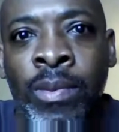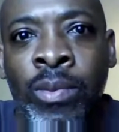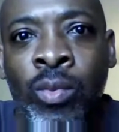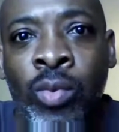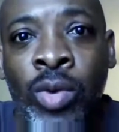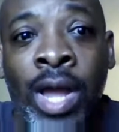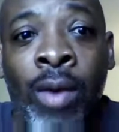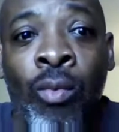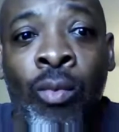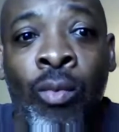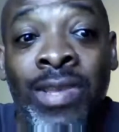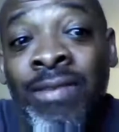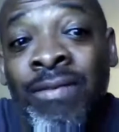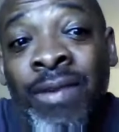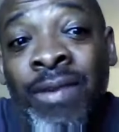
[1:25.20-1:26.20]
When I
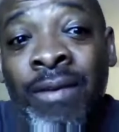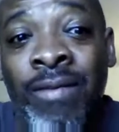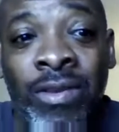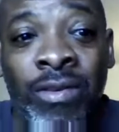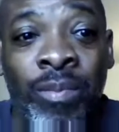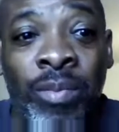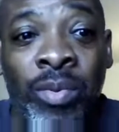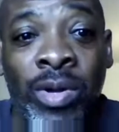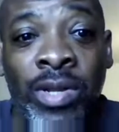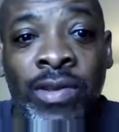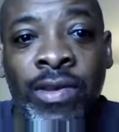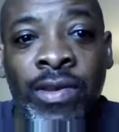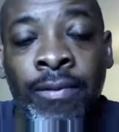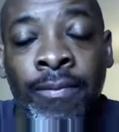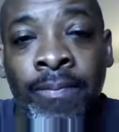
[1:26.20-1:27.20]
was involved in
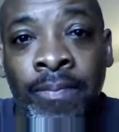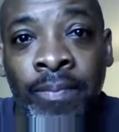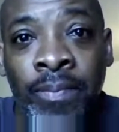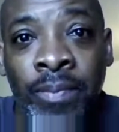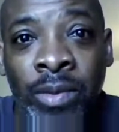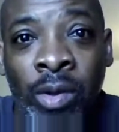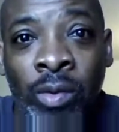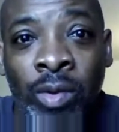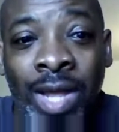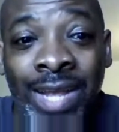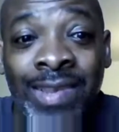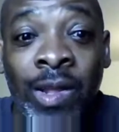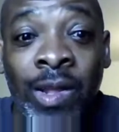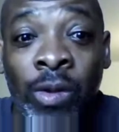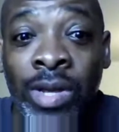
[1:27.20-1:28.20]
sports,
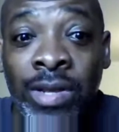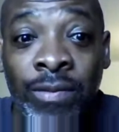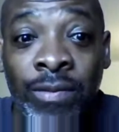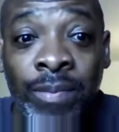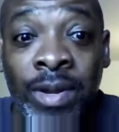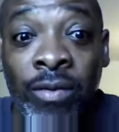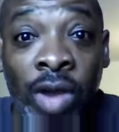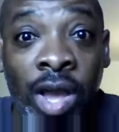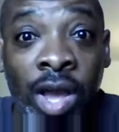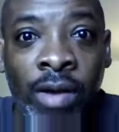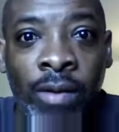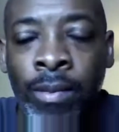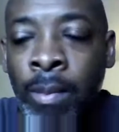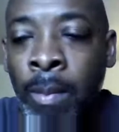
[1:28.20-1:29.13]
that's how long he's been around.